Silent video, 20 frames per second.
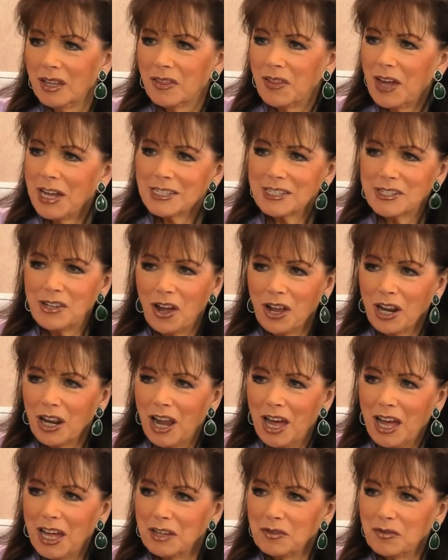That's not
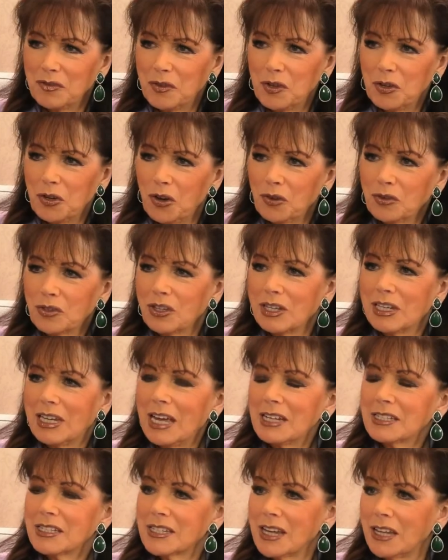life. You know,
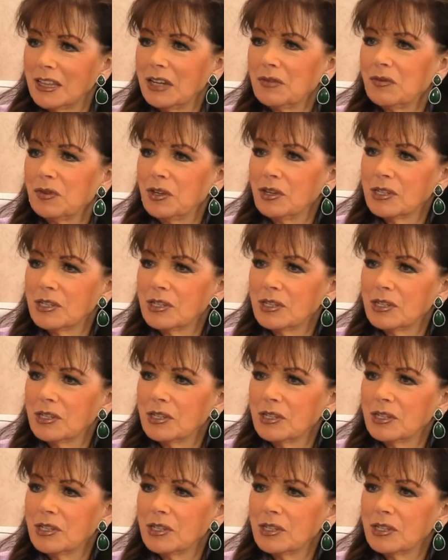get something for